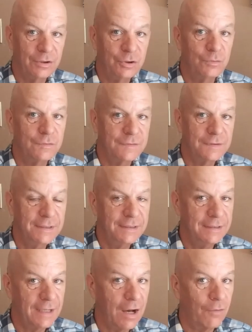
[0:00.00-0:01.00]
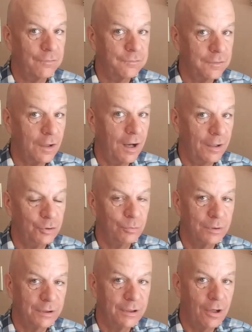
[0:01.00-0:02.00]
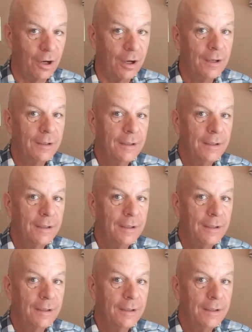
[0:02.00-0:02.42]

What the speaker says: You see how flawed you really are.